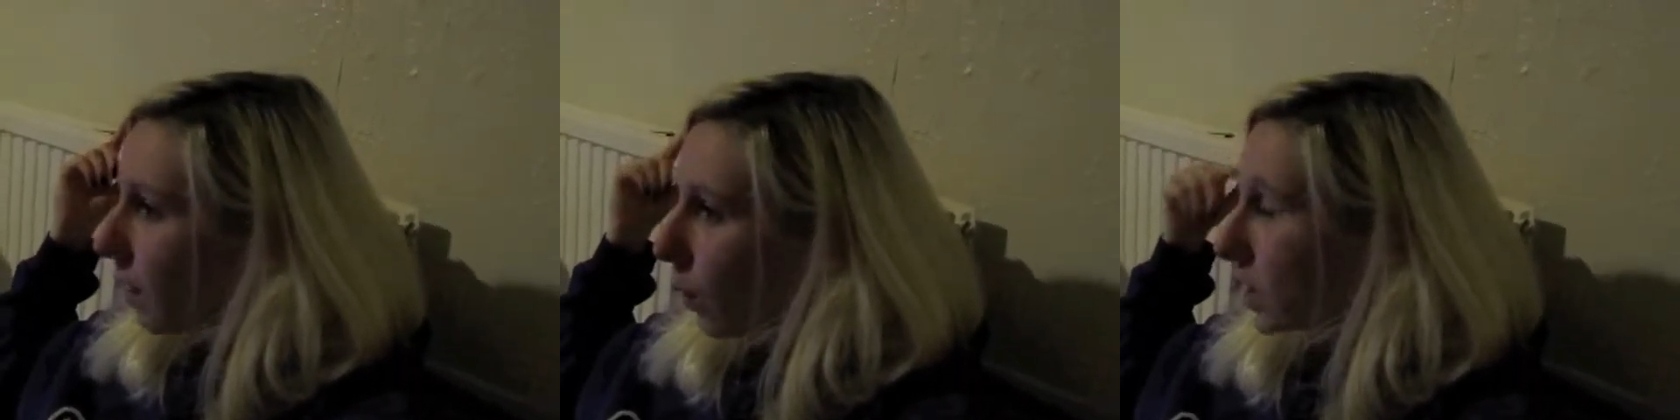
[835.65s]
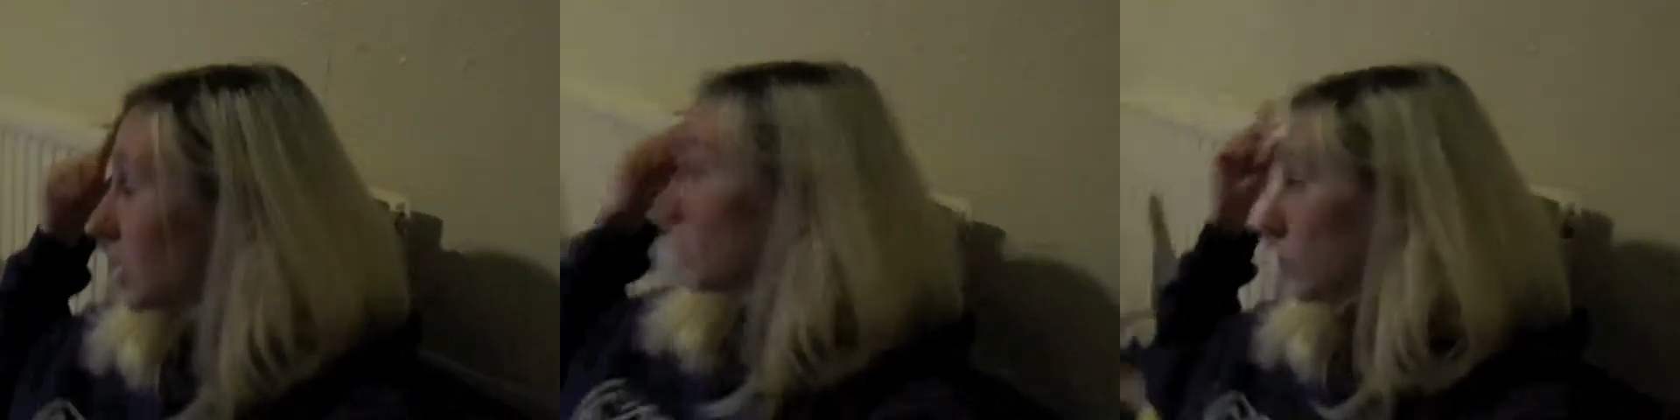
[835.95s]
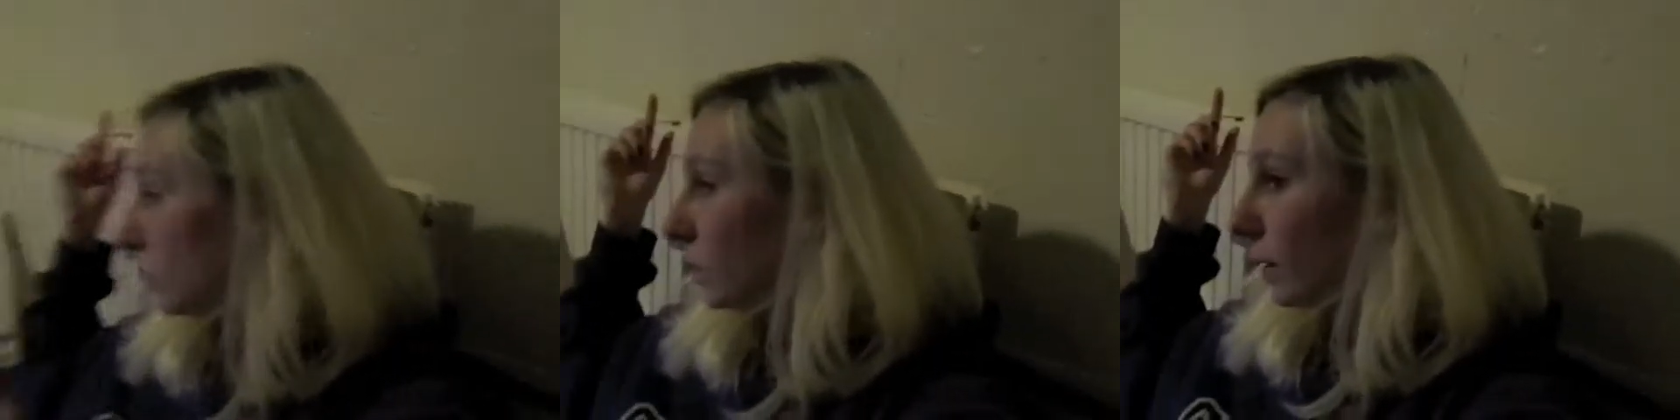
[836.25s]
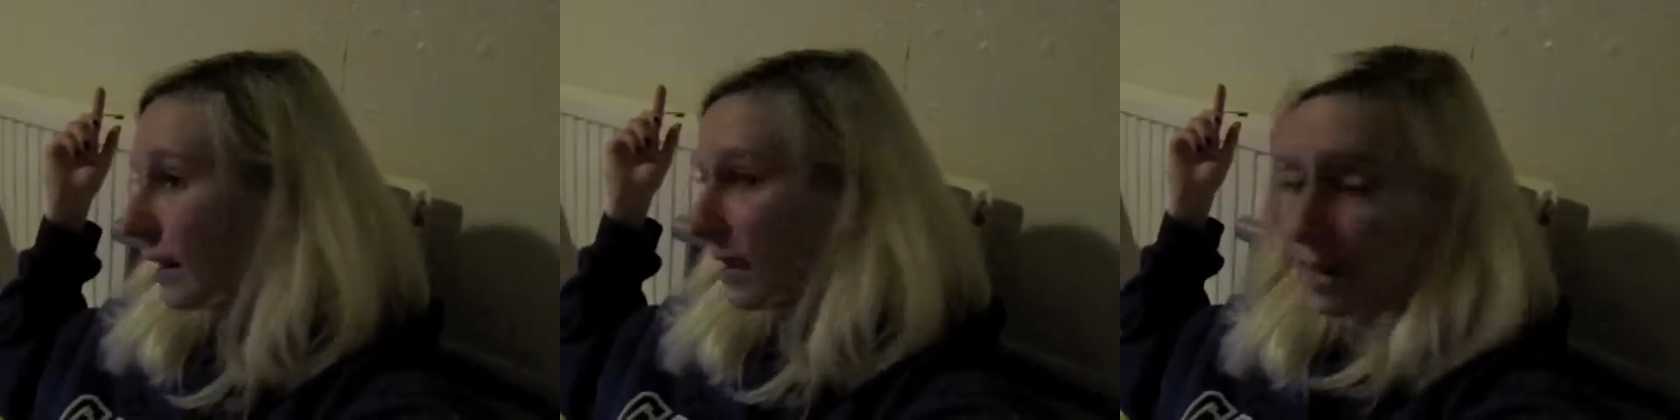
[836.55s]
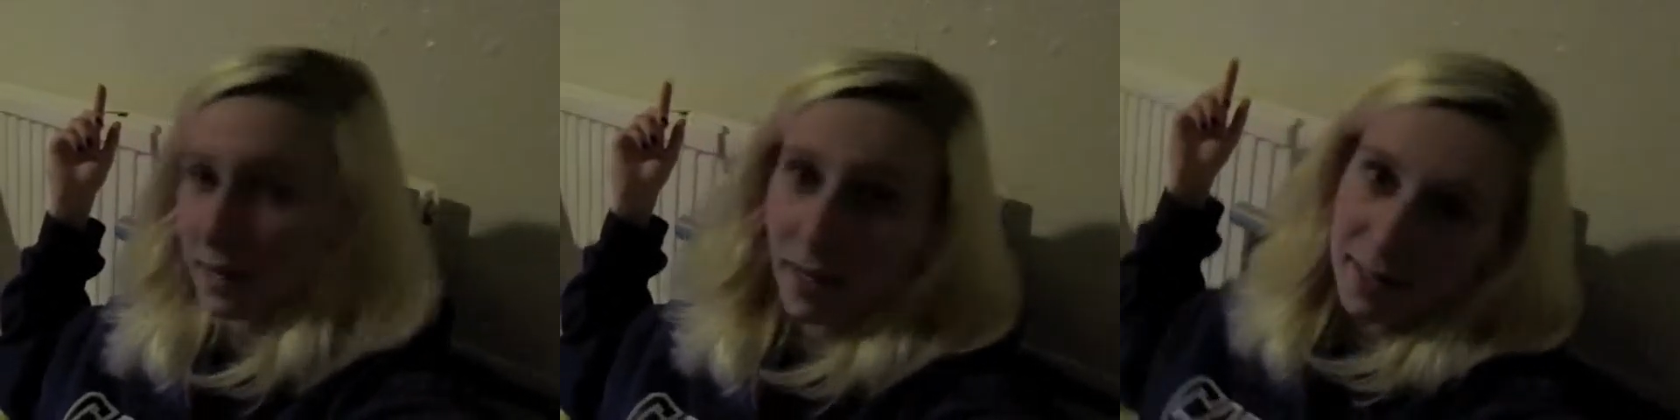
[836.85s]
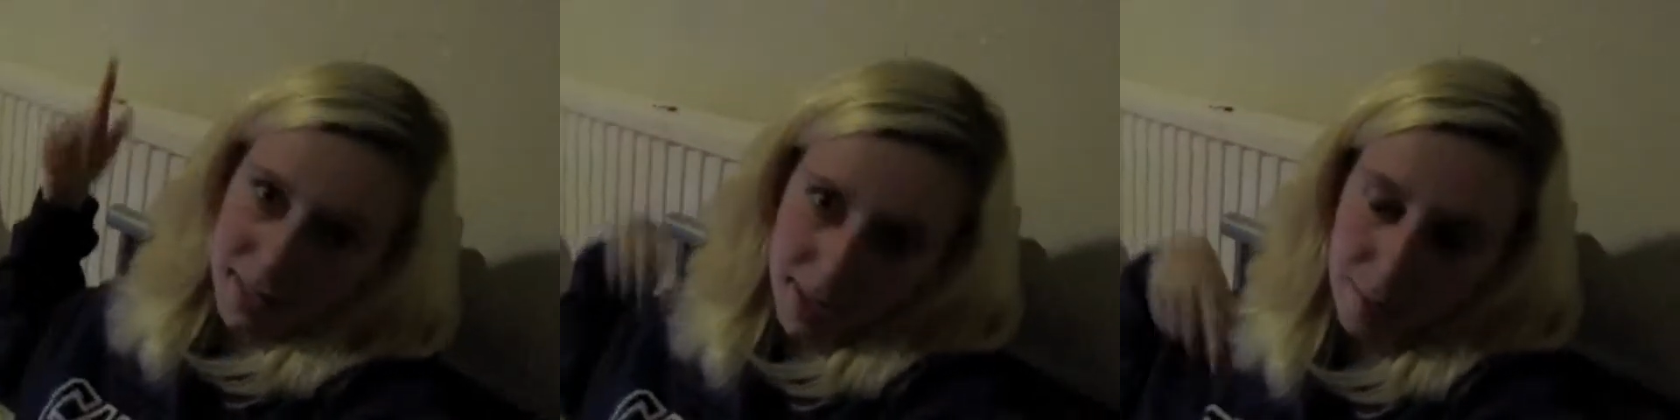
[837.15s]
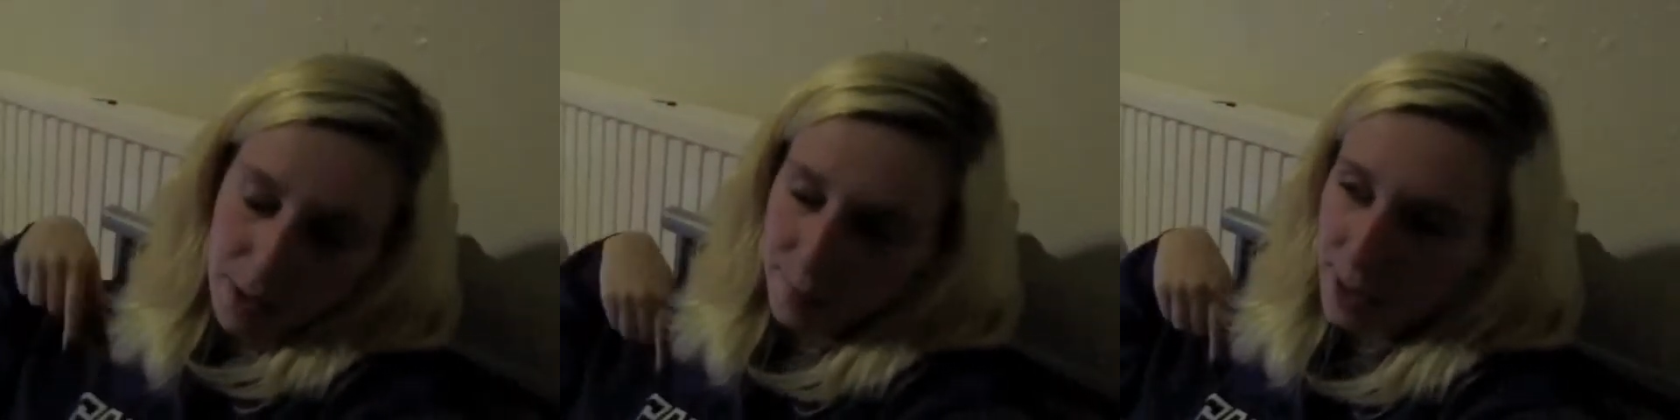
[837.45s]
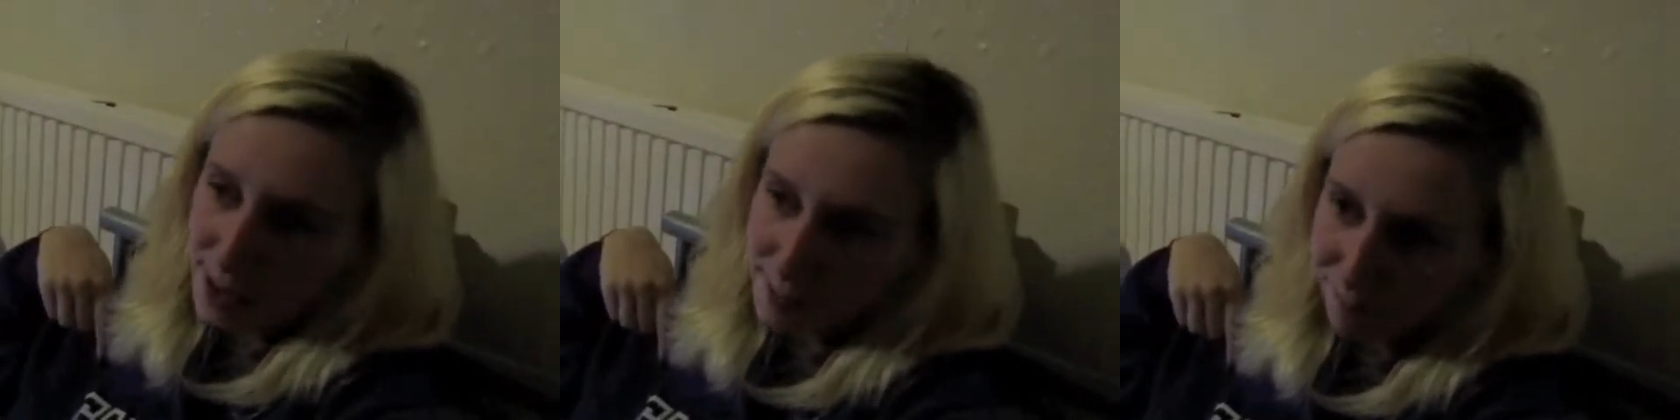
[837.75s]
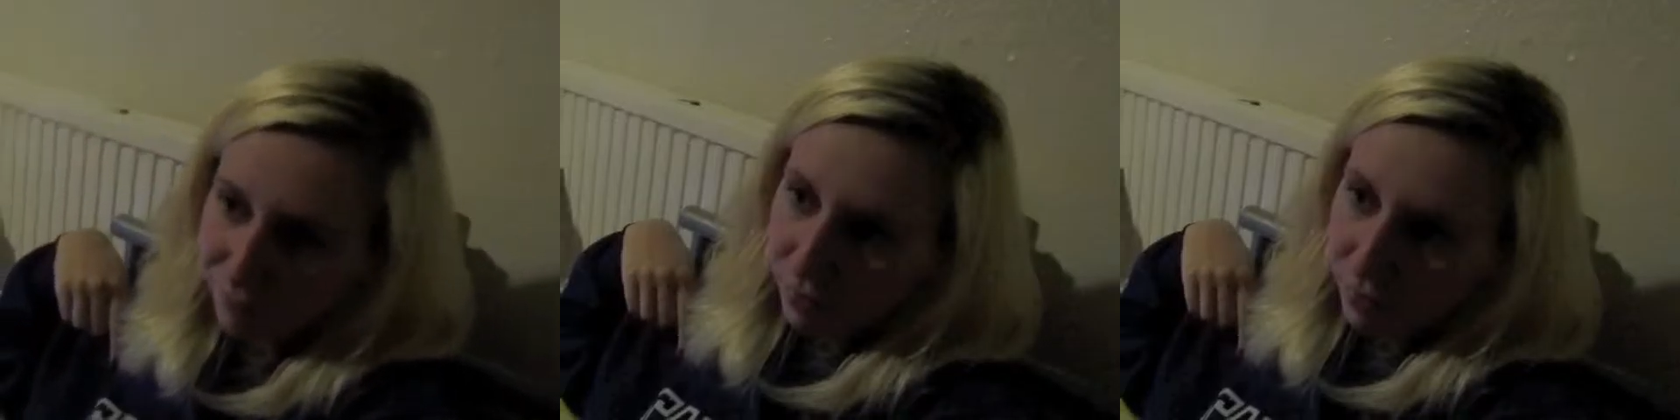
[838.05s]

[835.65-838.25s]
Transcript: watched a movie while I ate, I Skyped my mom.